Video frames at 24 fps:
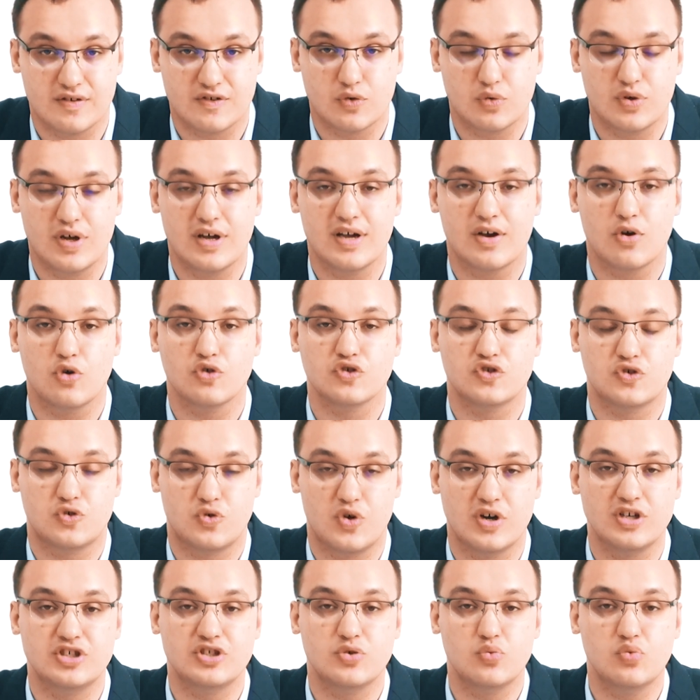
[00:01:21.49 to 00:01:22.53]
So the
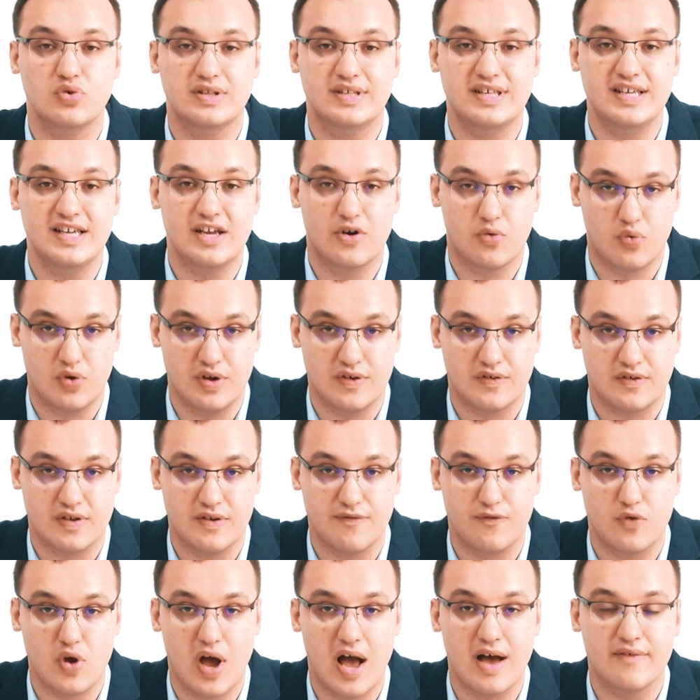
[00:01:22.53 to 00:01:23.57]
concentration will decrease
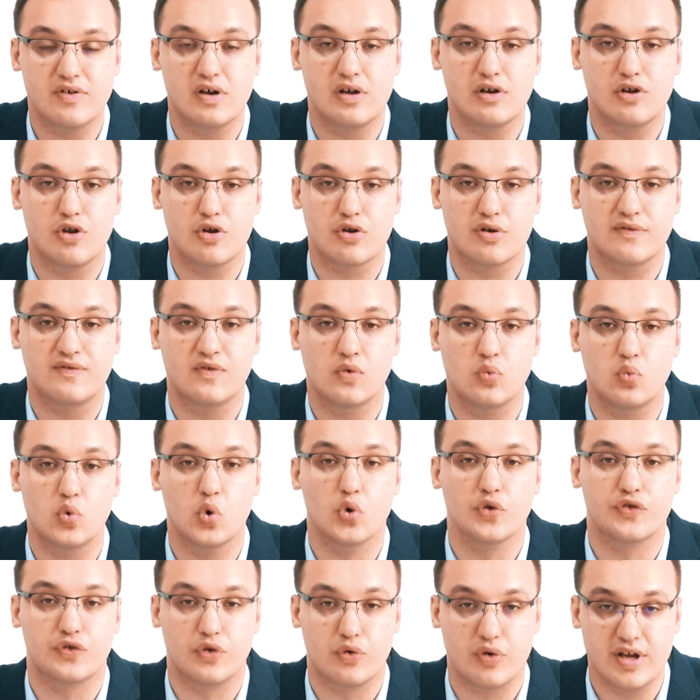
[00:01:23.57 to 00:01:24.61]
if you have a lot of
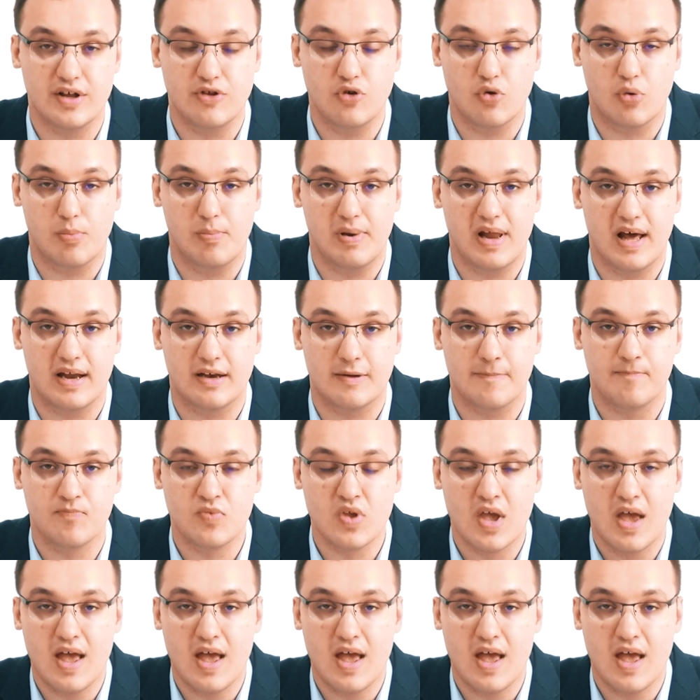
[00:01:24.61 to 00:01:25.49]
water in your blood.